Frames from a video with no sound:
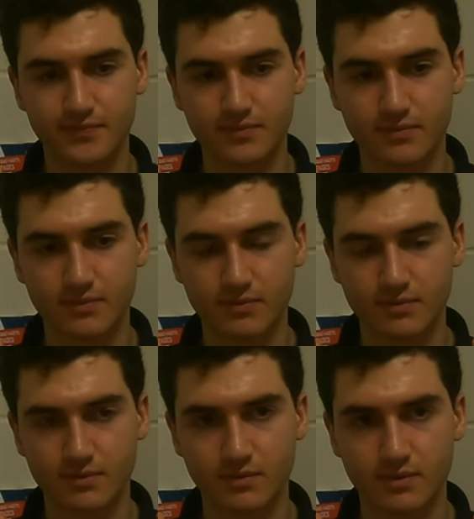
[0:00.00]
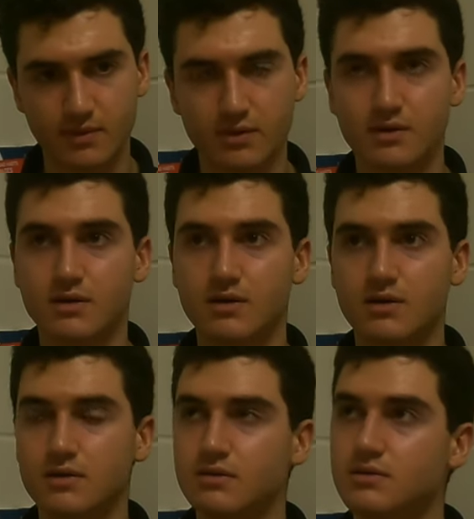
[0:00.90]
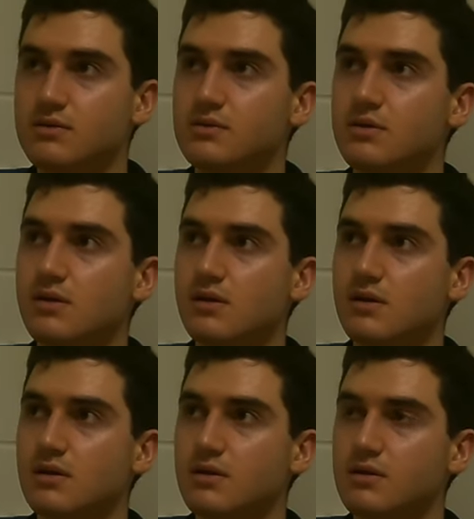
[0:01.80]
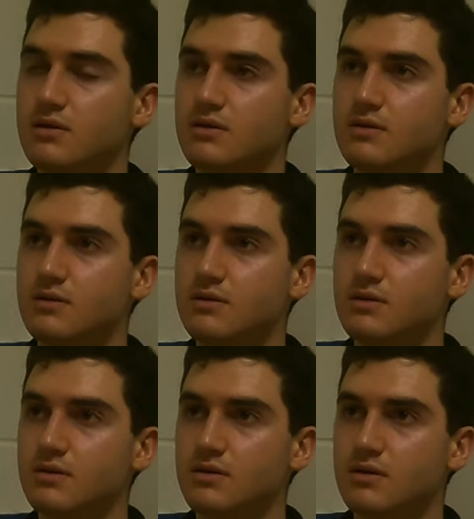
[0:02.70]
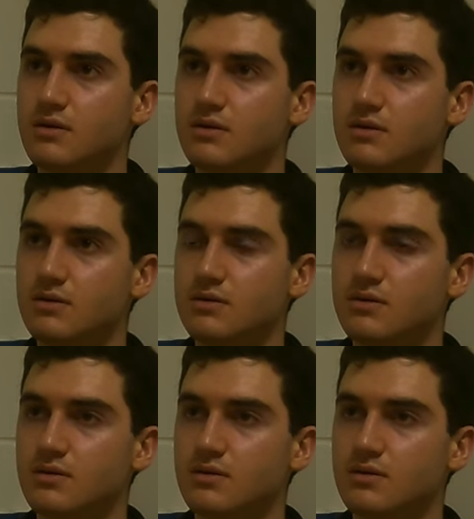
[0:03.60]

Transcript: No one is speaking in this clip.